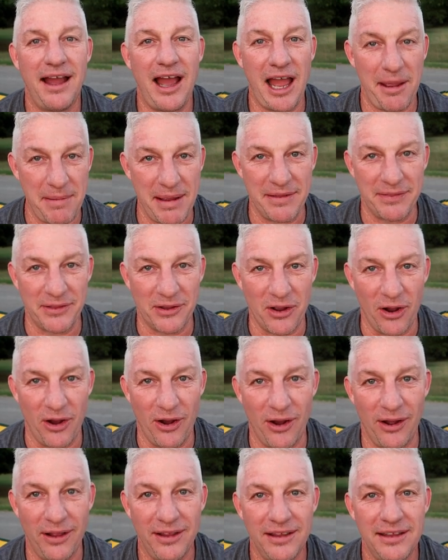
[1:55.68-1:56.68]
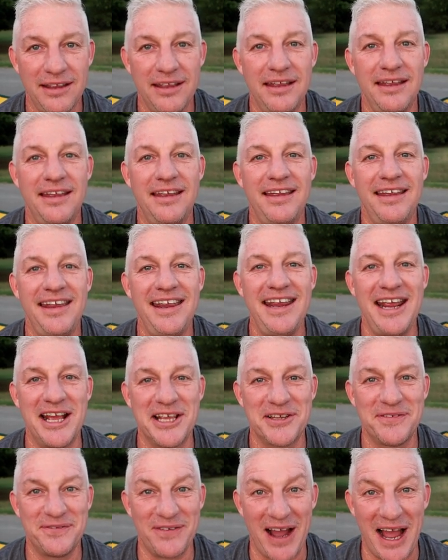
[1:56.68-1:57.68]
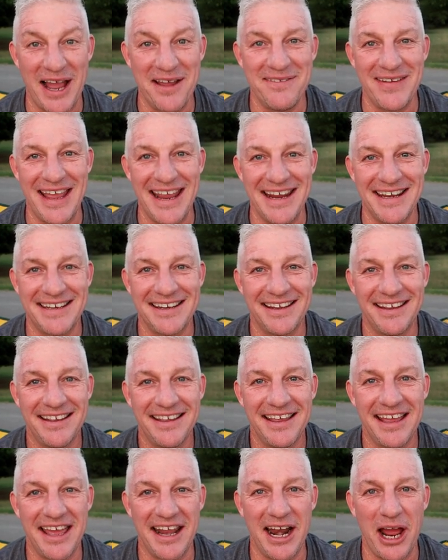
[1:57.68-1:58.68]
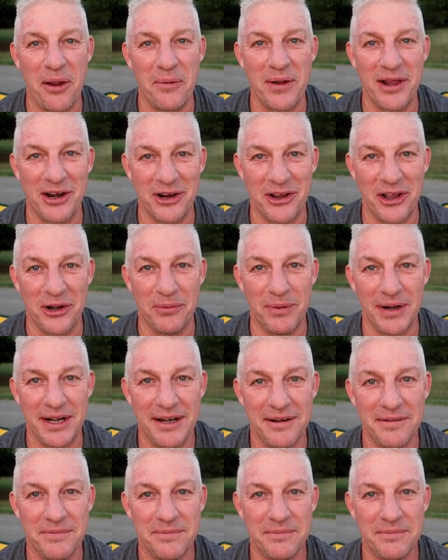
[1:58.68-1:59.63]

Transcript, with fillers: I make the call. He has five eight, and I win a good one.